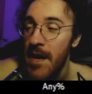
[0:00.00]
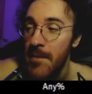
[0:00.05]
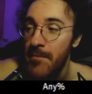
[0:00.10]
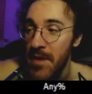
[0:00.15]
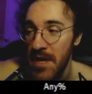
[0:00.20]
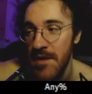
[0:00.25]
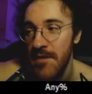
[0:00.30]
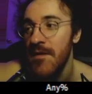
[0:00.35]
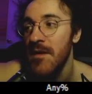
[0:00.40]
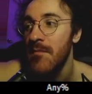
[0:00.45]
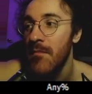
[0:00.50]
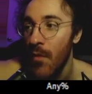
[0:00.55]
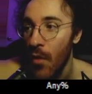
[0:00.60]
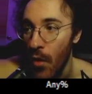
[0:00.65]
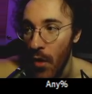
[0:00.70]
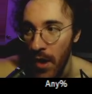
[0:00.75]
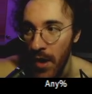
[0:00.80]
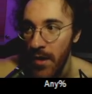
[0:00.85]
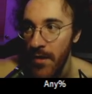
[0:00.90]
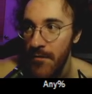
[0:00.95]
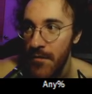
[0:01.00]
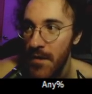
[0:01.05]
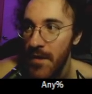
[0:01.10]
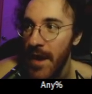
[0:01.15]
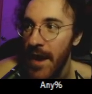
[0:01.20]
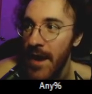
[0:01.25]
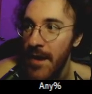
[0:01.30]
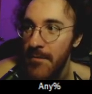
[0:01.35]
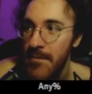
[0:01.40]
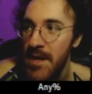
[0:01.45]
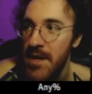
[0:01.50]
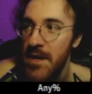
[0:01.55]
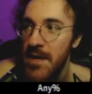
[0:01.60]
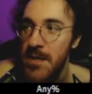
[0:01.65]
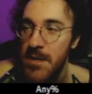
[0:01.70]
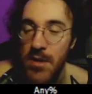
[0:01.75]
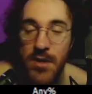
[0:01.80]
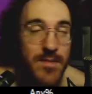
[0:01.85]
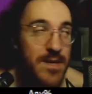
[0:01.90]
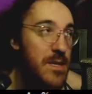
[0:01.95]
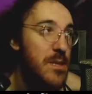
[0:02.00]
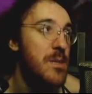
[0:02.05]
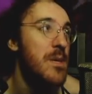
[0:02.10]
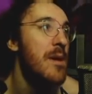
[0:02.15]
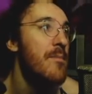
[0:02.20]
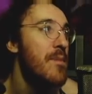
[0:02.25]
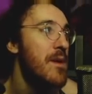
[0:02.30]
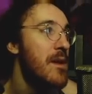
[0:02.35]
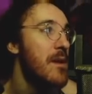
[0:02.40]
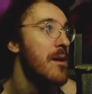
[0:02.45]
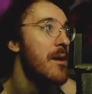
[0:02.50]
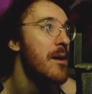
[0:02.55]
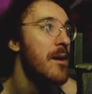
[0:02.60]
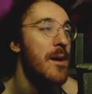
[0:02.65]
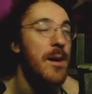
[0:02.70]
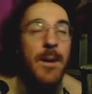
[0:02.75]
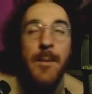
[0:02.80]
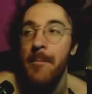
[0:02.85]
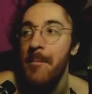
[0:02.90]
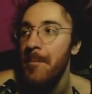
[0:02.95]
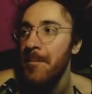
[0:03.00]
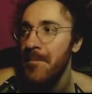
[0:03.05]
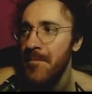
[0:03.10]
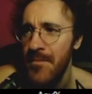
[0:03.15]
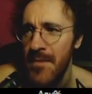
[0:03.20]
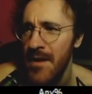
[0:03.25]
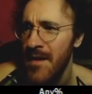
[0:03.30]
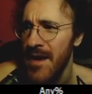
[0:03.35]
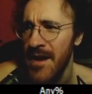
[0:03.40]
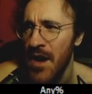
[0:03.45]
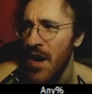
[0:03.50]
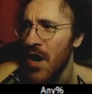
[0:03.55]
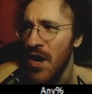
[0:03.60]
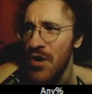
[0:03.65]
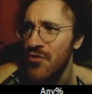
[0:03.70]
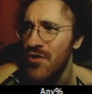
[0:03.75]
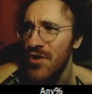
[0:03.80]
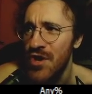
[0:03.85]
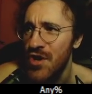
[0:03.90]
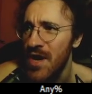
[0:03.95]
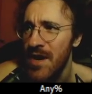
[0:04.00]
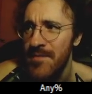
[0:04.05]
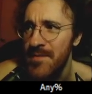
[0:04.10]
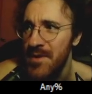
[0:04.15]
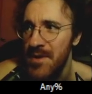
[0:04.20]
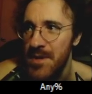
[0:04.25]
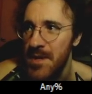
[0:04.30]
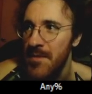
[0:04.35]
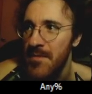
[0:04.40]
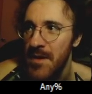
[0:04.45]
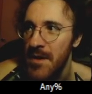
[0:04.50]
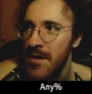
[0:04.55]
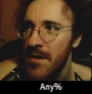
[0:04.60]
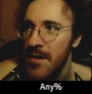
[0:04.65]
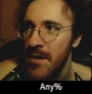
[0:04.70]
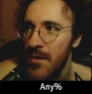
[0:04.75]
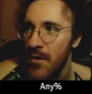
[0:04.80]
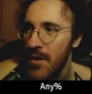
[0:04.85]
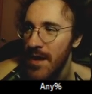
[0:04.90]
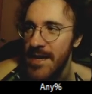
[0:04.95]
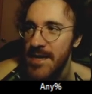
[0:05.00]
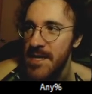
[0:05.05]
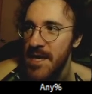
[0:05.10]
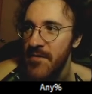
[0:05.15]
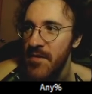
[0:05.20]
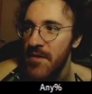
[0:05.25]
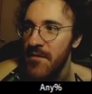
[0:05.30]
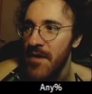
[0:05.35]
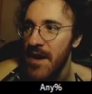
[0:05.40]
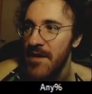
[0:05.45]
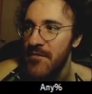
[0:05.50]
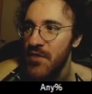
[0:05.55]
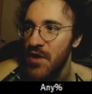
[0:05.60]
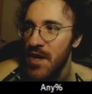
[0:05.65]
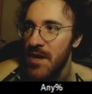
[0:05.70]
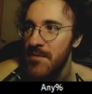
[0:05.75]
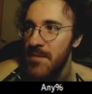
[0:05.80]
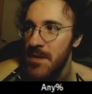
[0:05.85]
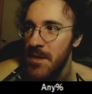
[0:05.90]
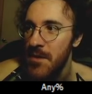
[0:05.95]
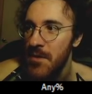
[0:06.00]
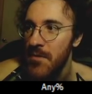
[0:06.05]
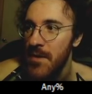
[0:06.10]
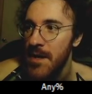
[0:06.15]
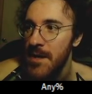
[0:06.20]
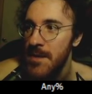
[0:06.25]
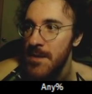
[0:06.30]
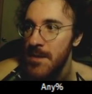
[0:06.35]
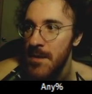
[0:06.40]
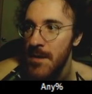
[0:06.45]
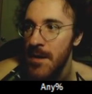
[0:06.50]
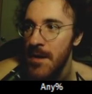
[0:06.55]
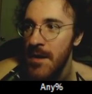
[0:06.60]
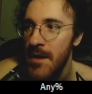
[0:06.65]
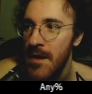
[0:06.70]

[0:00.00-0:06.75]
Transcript: up even more for that because you'll be skipping like 100 gems or something, or like 75 gems otherwise.